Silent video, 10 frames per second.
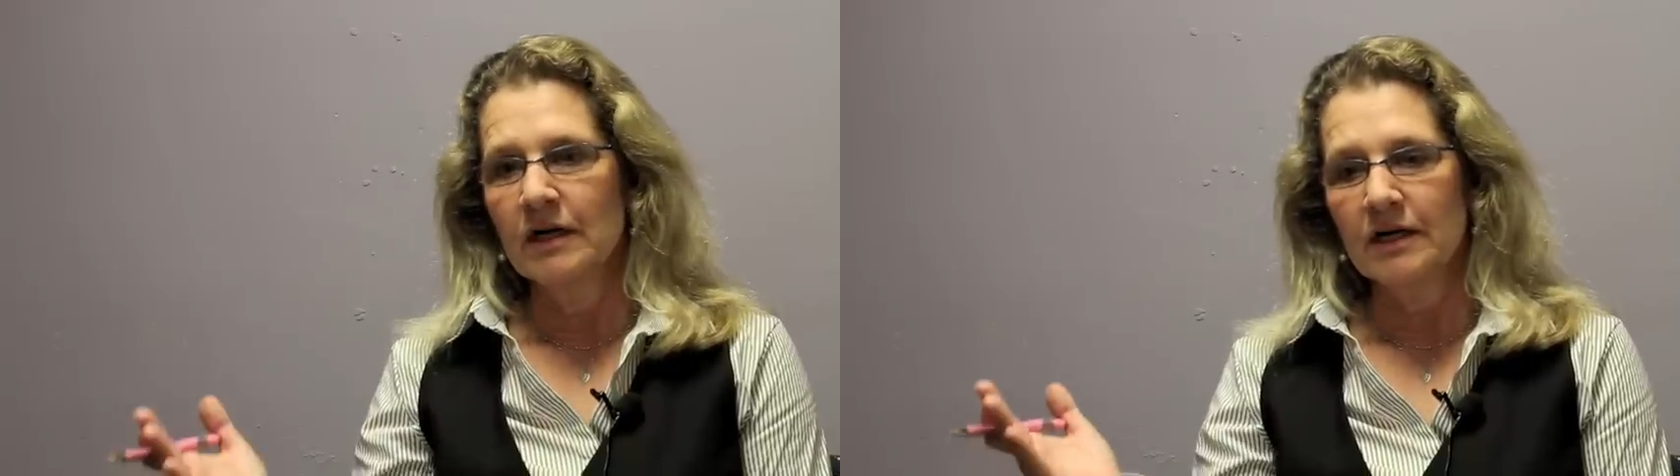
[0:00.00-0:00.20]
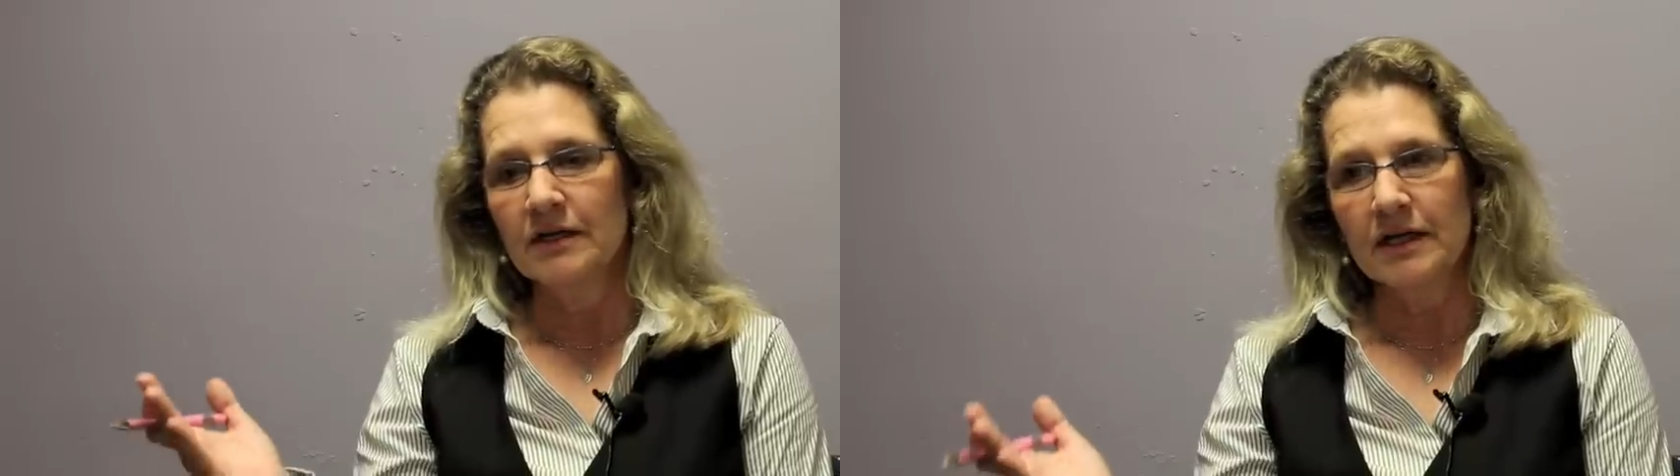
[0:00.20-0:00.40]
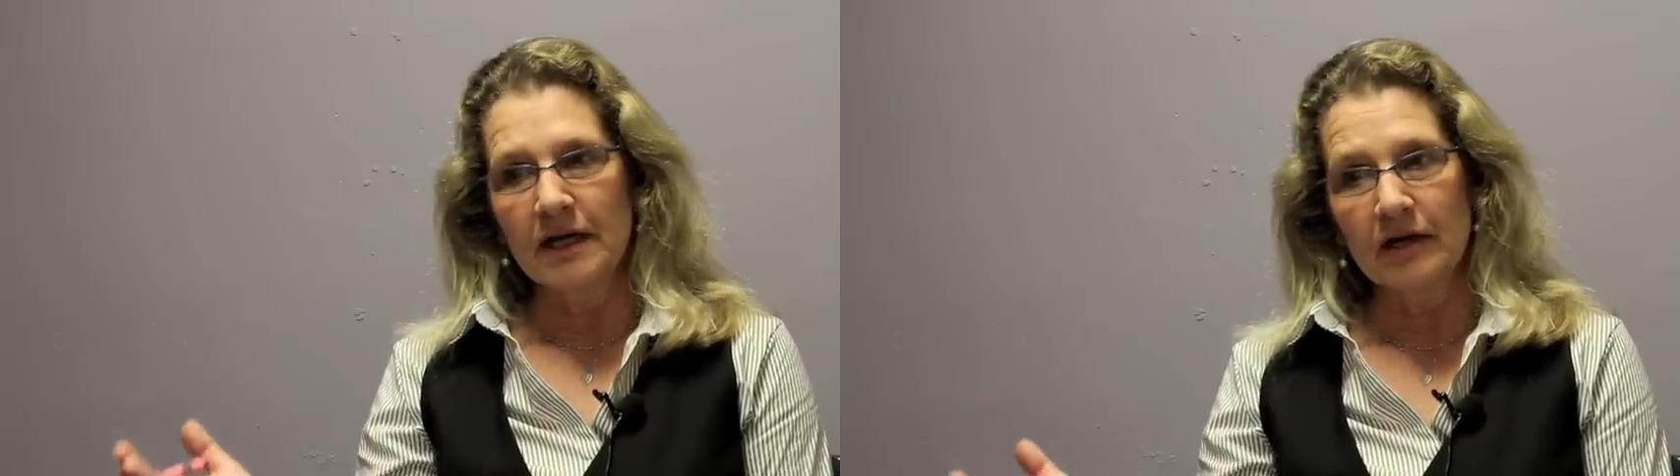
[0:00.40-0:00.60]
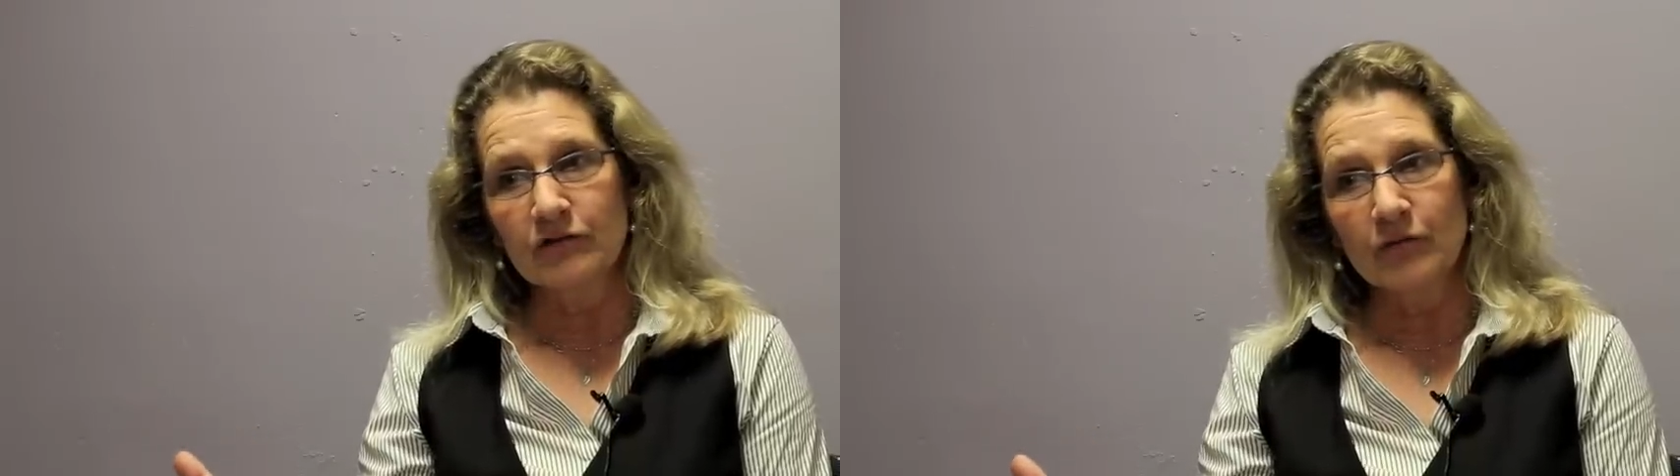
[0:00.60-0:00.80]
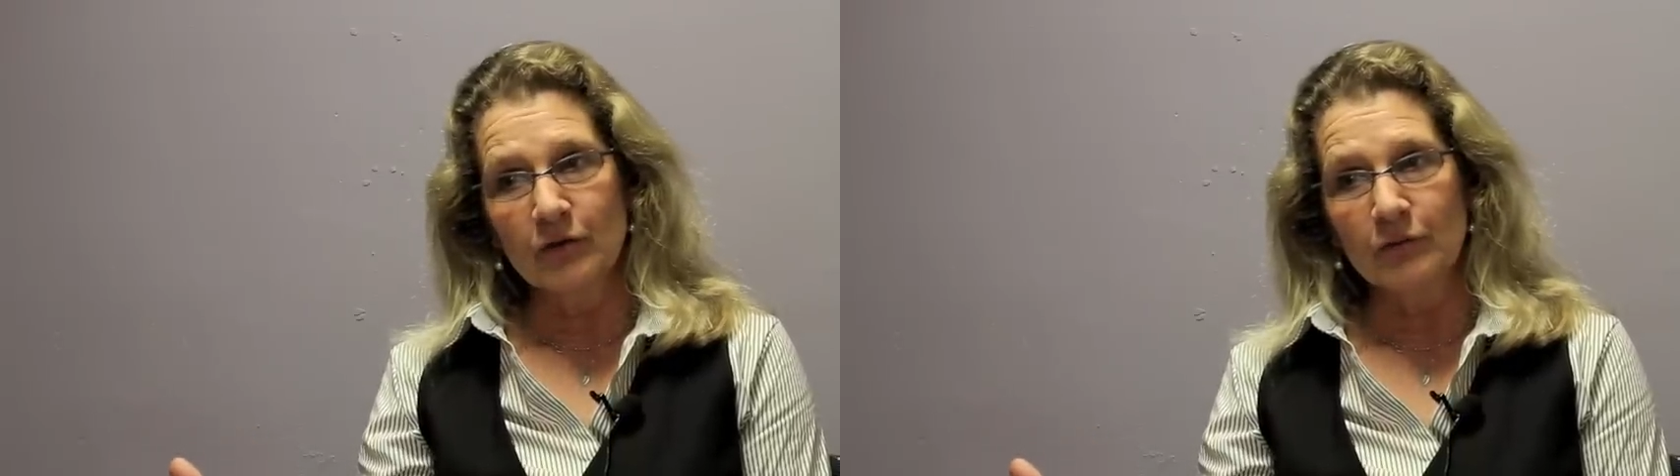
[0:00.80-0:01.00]
I think
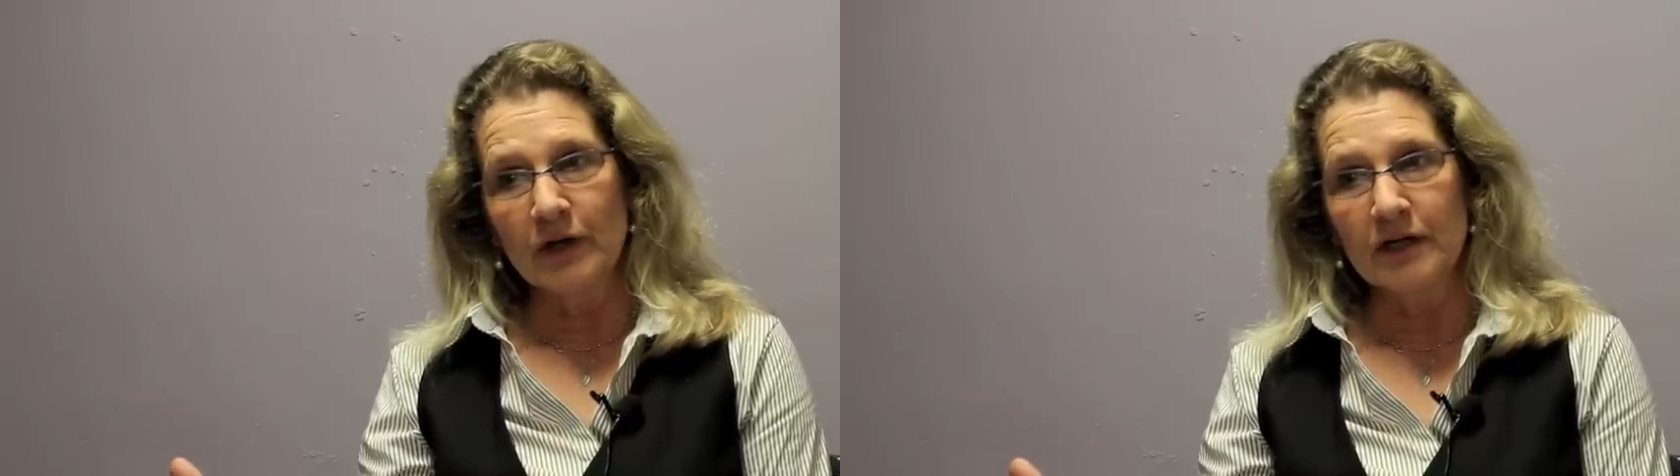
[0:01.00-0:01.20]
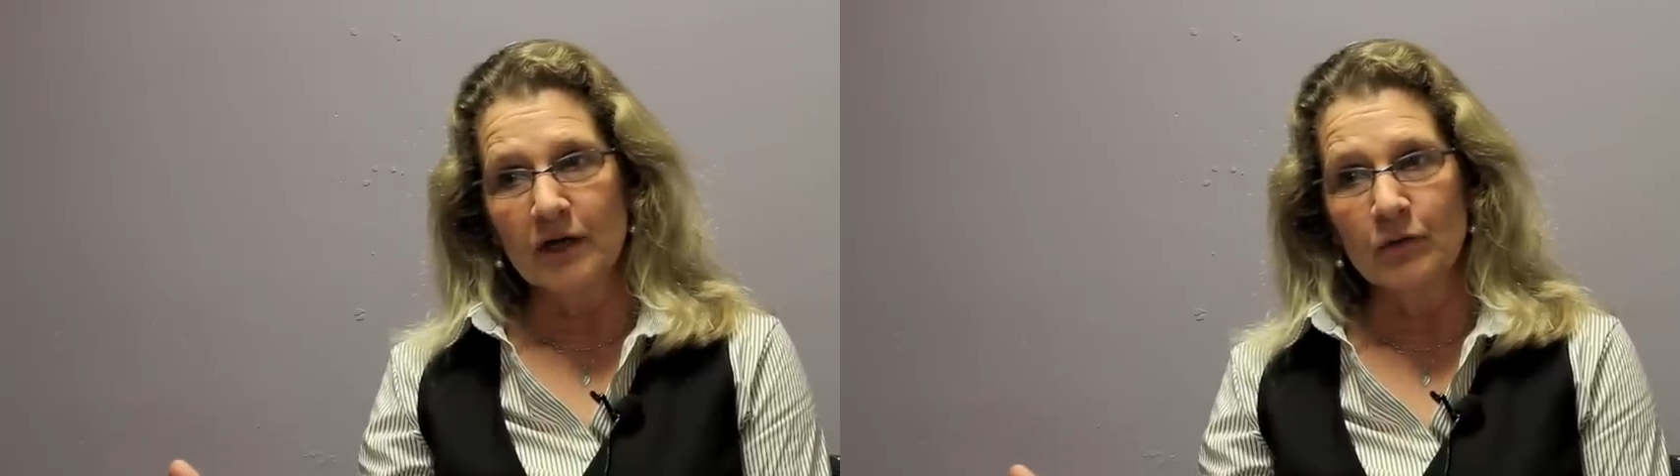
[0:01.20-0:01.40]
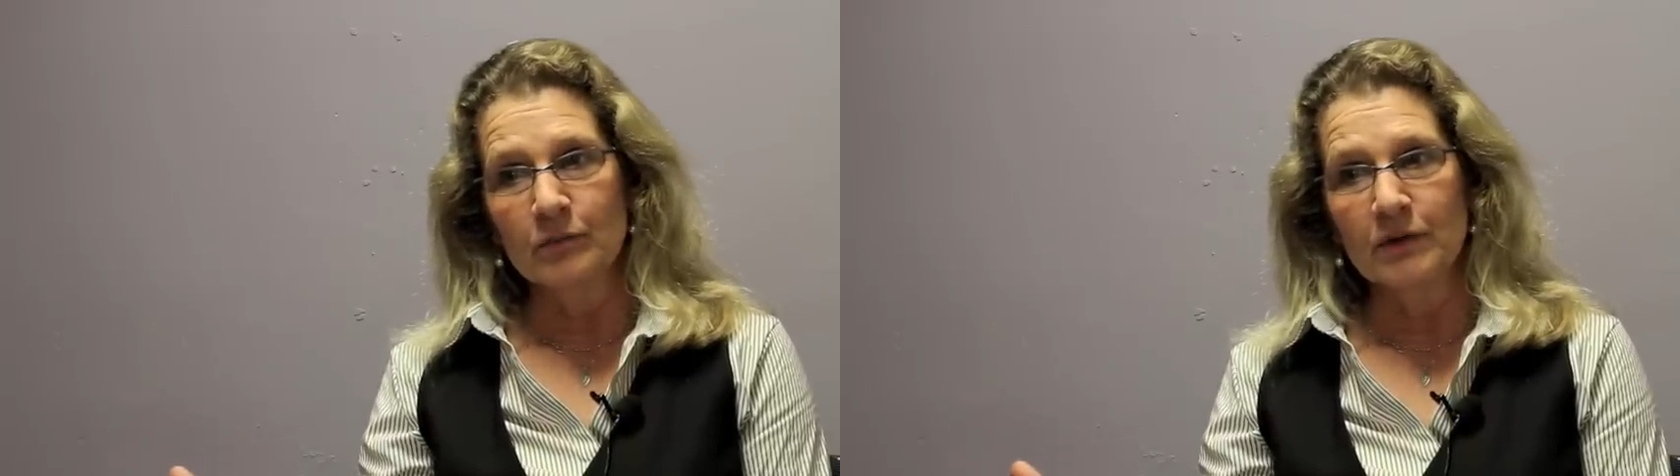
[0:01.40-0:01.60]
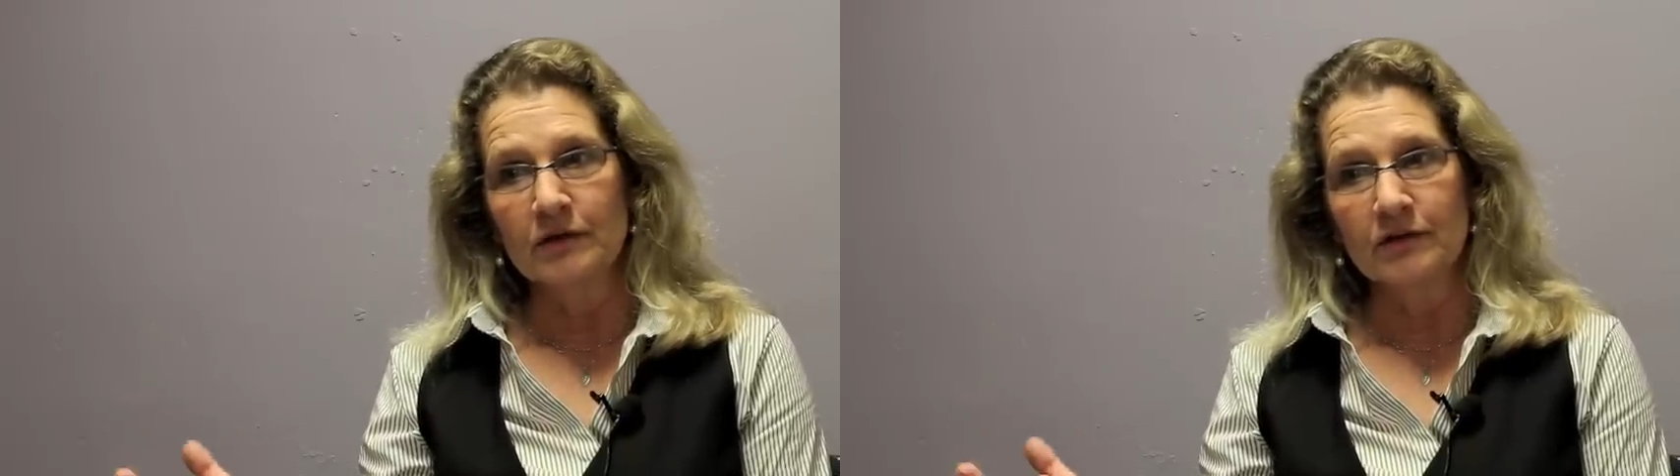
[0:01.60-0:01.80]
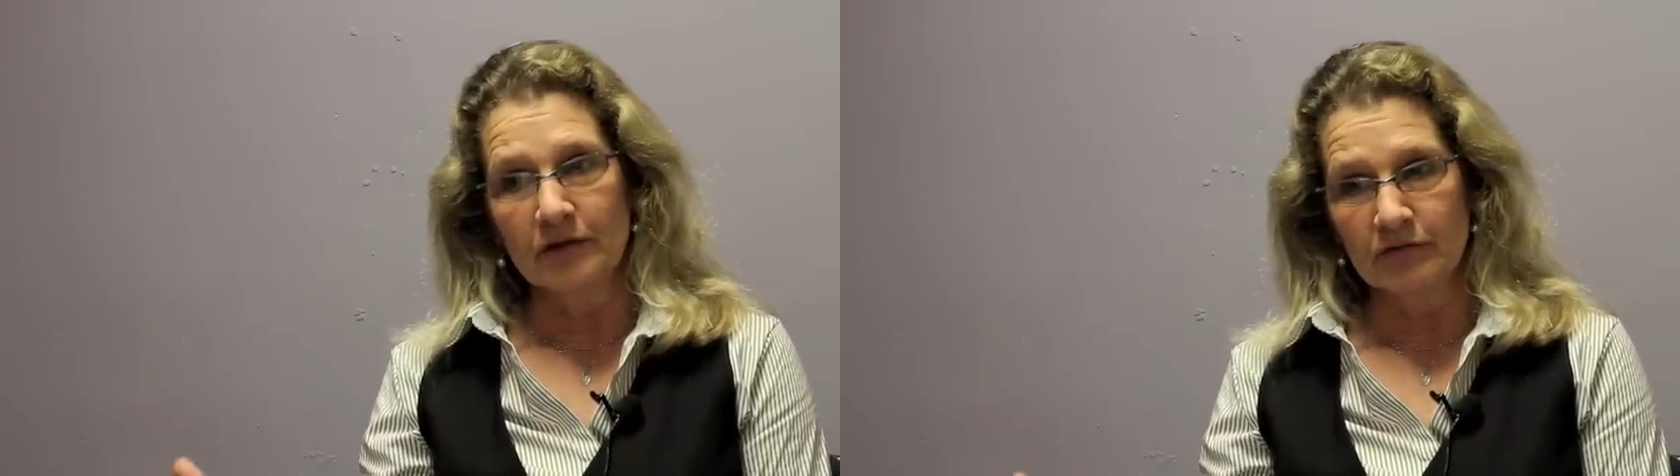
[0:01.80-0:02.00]
asphalt right now would be
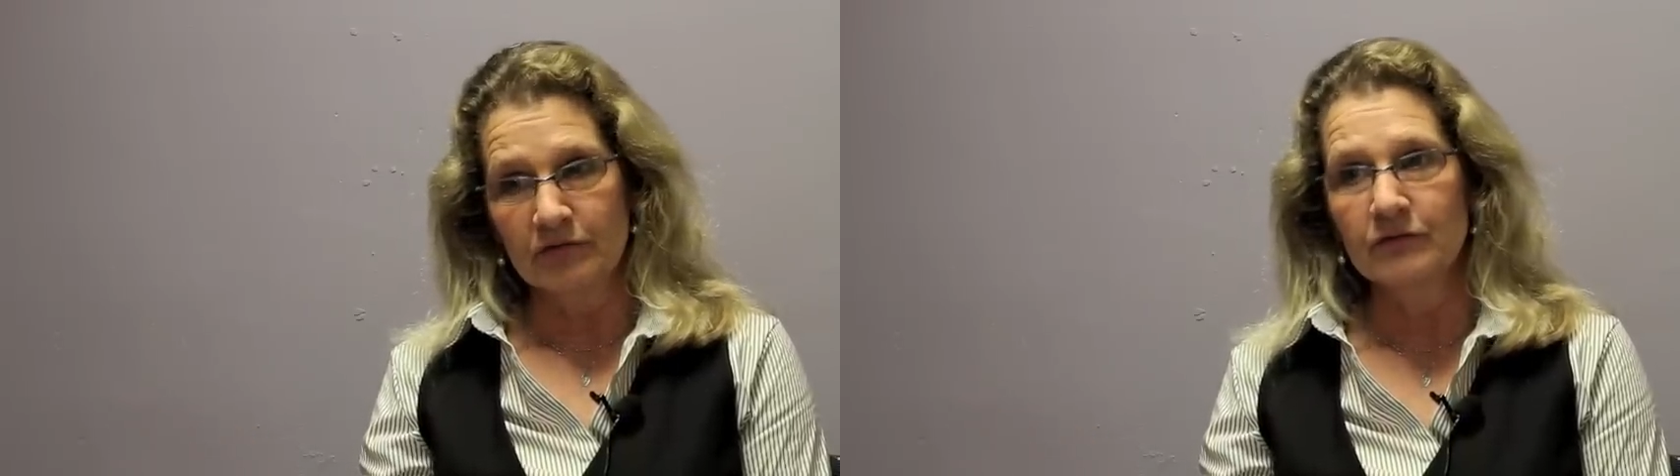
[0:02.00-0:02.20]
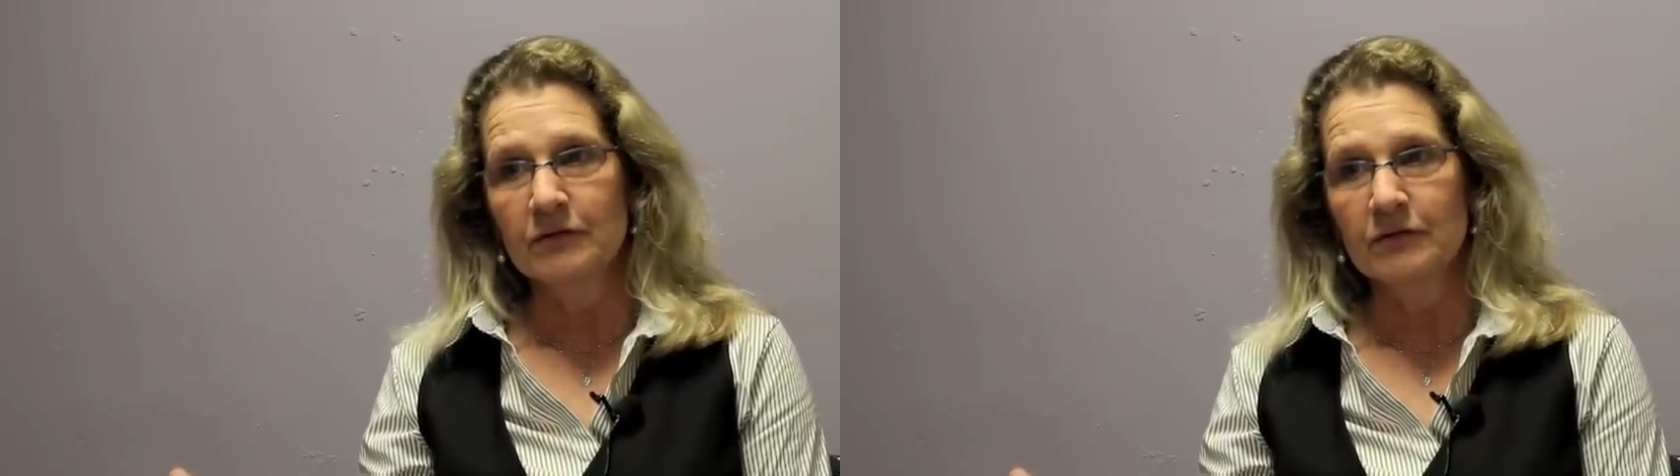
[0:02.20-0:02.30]
a tough